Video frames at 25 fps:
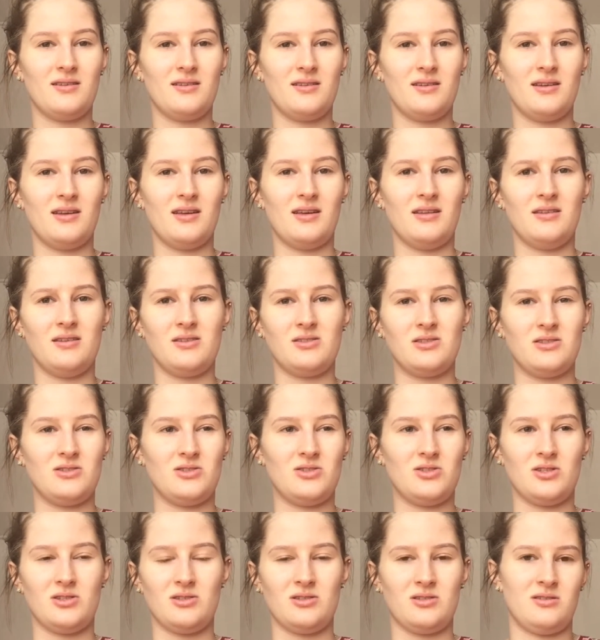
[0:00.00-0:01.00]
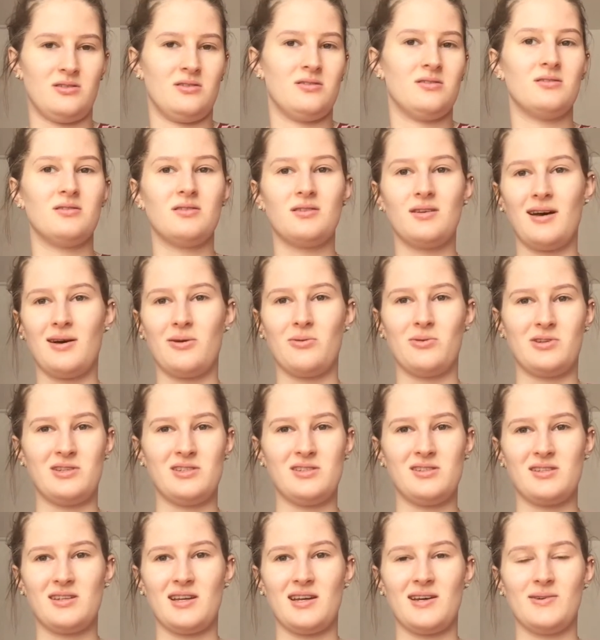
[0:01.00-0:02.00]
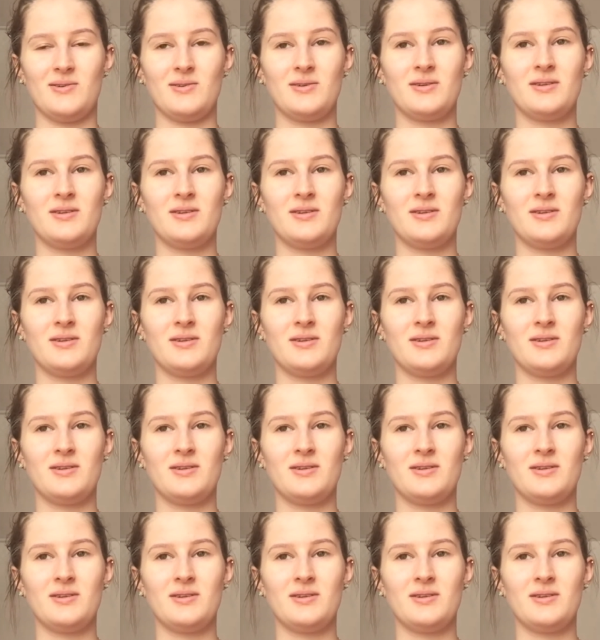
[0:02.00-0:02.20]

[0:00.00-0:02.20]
And this is just how it is now.